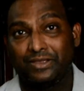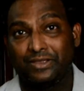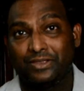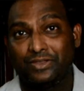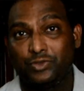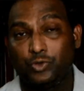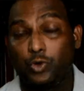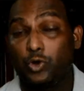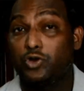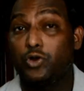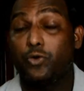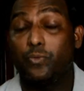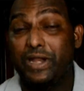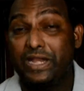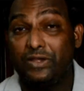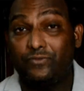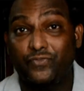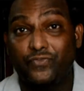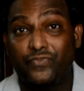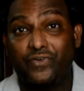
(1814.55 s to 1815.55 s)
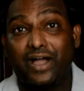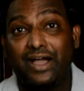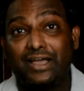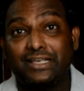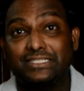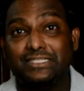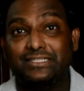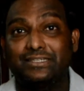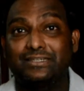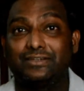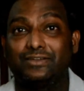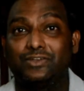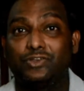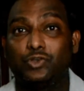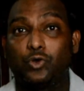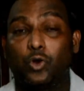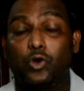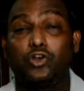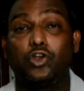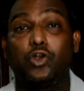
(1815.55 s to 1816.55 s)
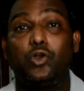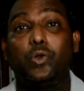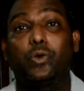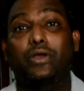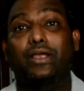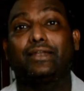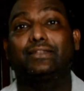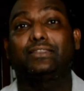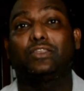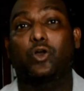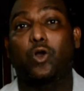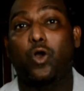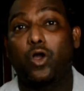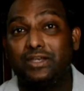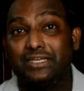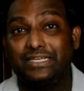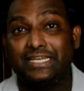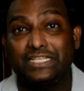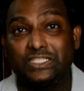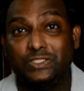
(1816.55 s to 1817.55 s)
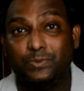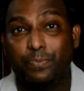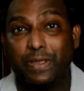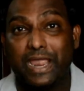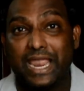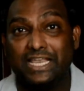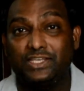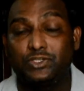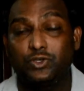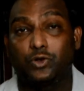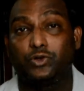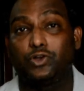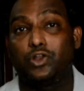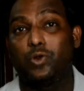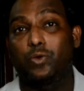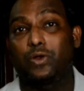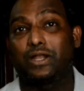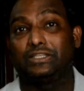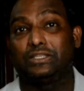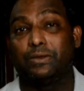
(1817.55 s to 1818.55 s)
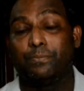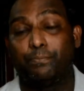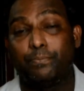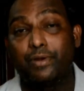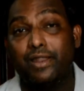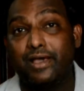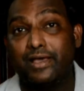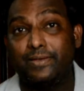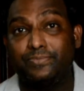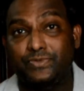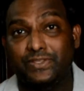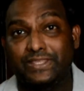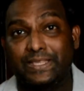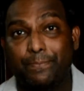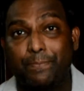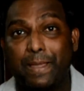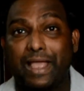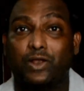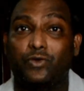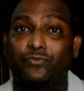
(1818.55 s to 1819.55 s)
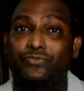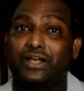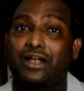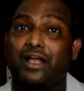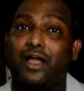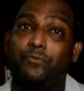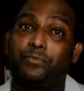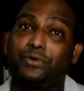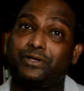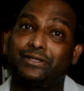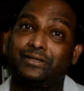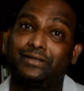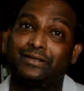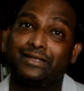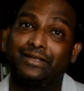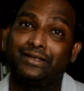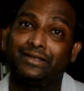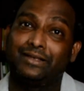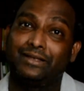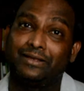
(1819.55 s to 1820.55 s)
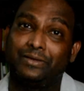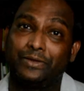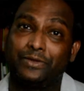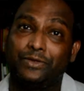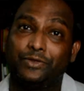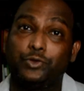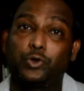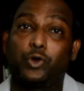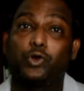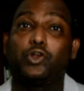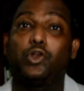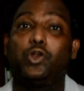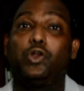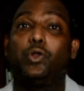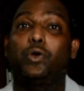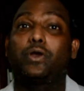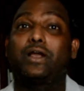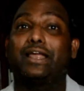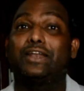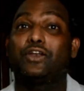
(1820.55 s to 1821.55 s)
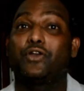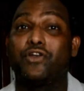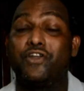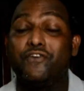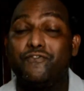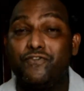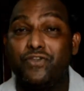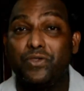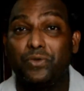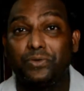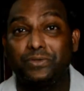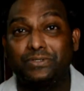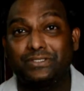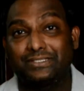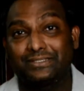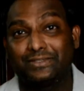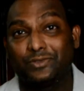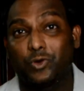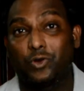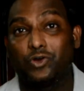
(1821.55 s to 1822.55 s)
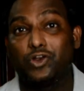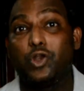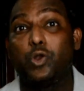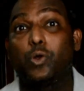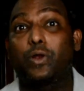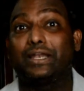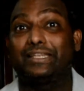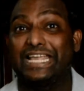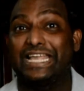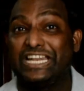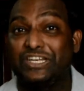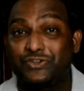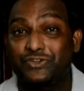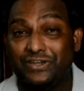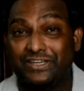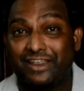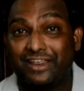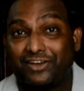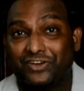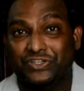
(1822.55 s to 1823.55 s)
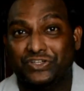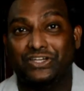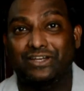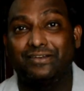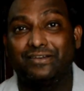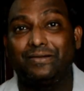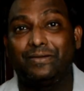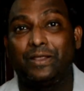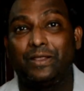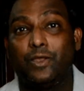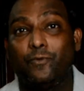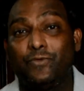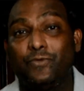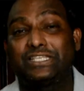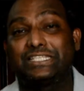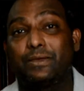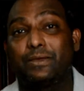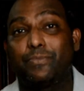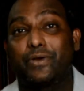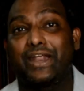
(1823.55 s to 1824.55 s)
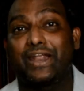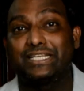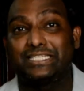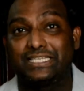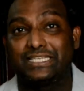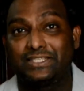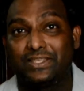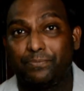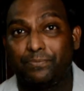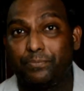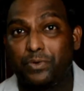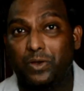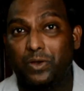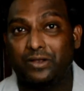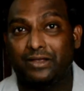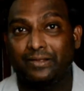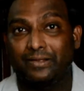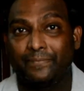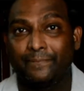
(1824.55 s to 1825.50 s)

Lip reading: You're going to read fast, you're going to look at the contents page, you're going to look at the blurbs in the back of the cover, you're going to look at reviews, you're going to look at the introduction which summarizes the book.